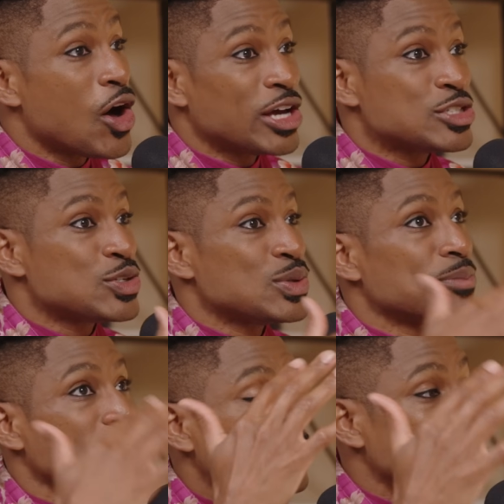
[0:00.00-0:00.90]
Onto the
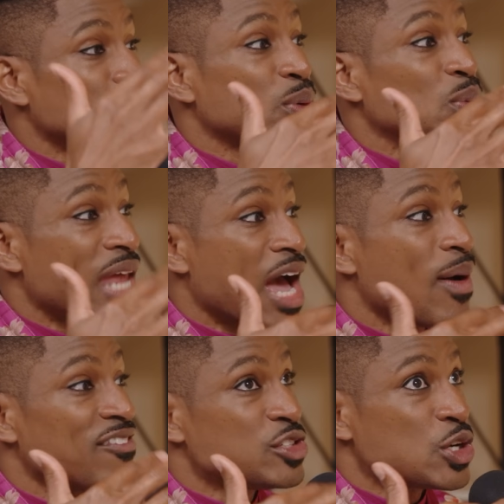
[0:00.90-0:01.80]
people who now
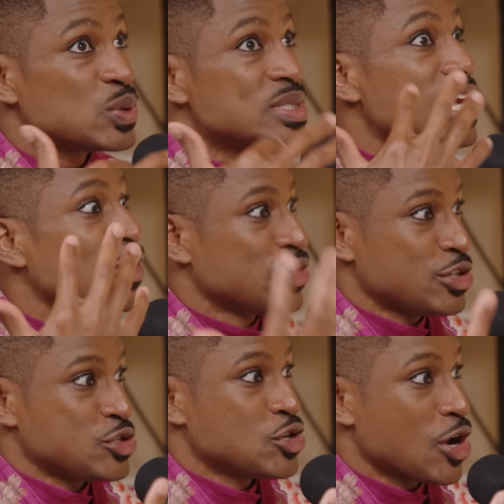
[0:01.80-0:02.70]
have to go sell
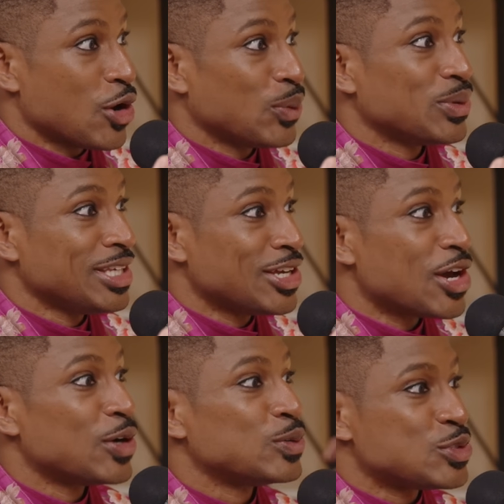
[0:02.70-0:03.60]
this show,
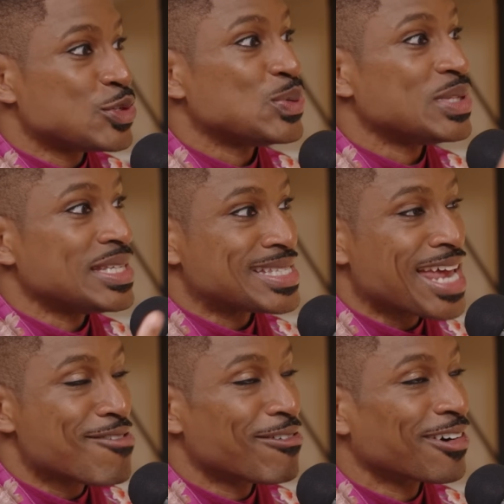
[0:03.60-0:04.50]
to these
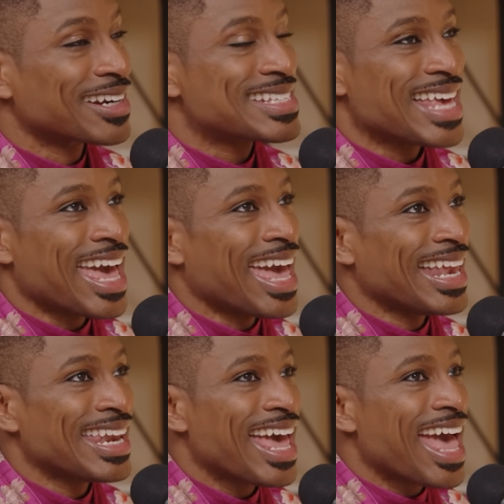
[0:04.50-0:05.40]
networks.
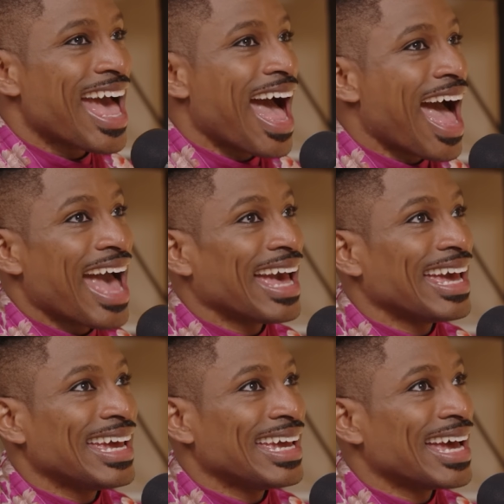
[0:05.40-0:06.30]
And
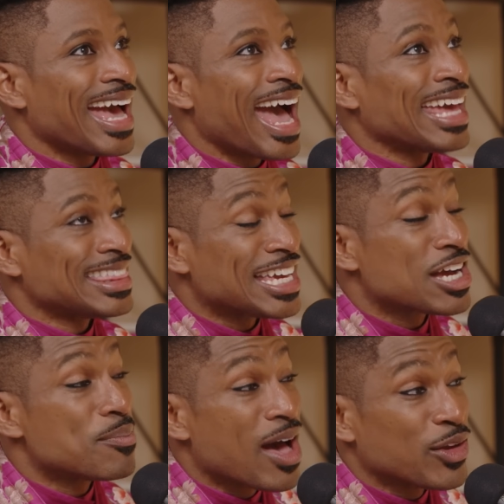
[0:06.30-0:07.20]
I think
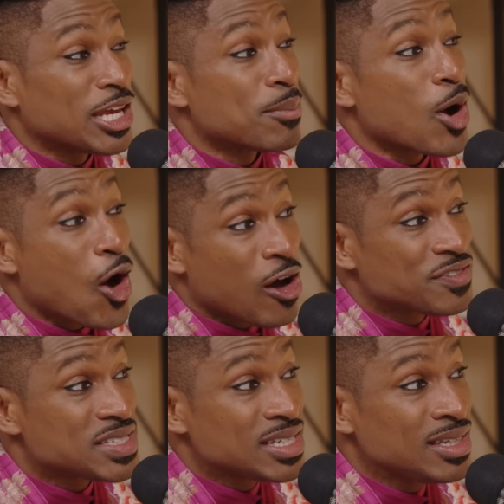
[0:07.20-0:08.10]
about him
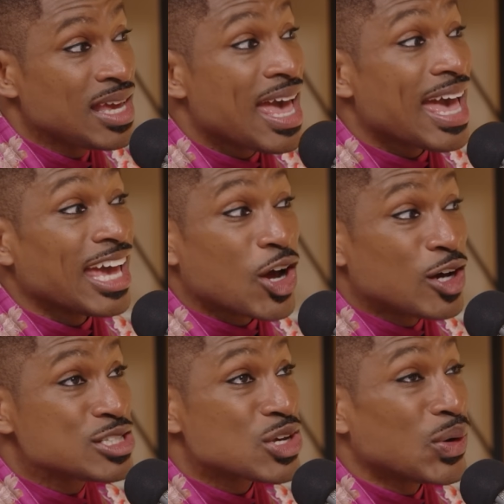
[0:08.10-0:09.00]
often. And
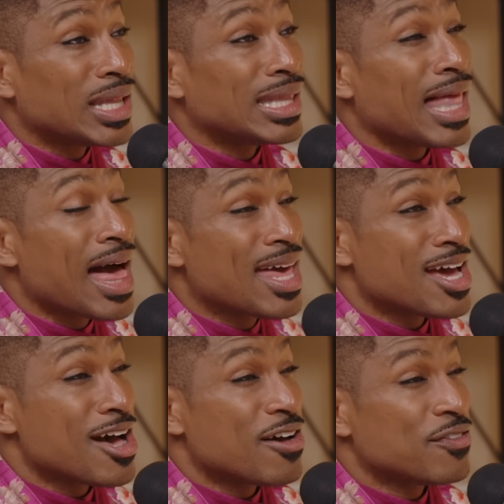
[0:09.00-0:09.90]
also a lot
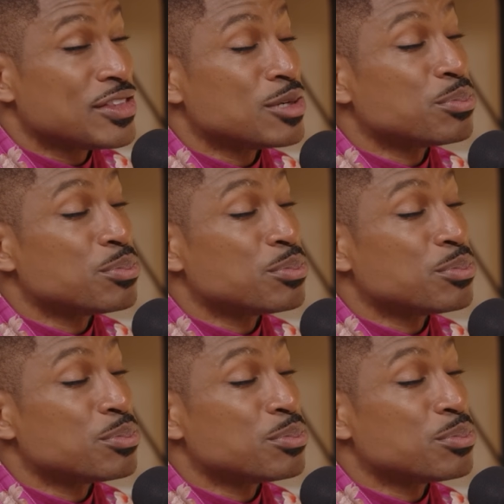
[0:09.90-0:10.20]
of the